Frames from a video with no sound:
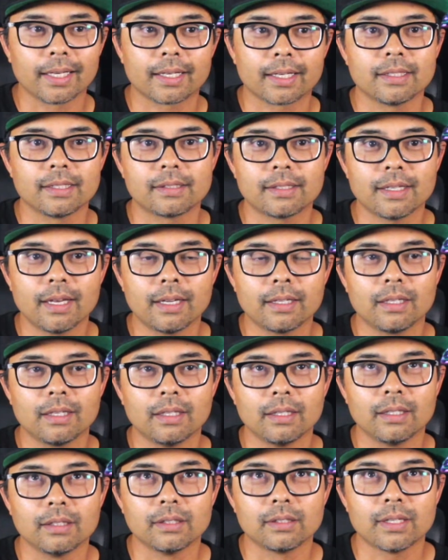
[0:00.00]
I said, it
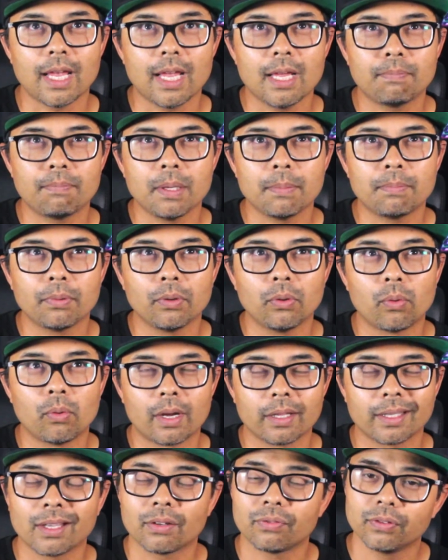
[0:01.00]
is 8 people. We're
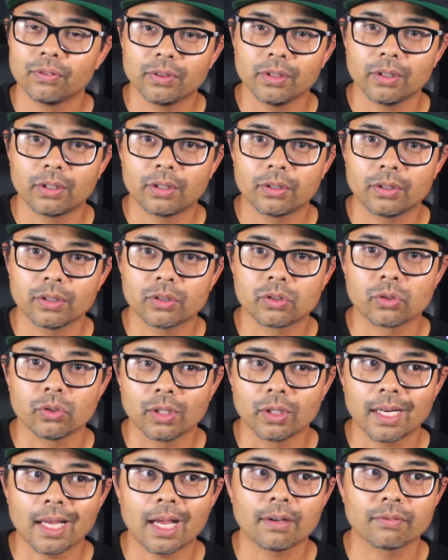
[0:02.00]
on that 1,500. So you're
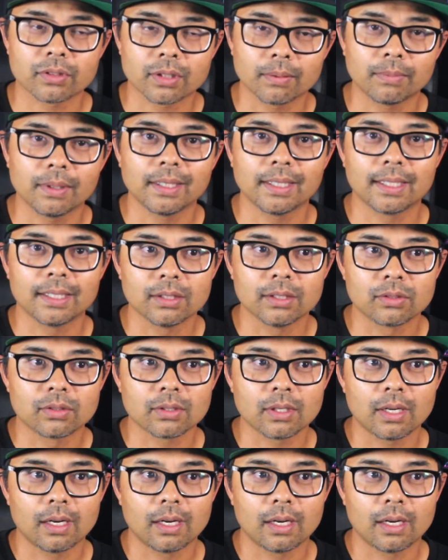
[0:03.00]
going to have something that is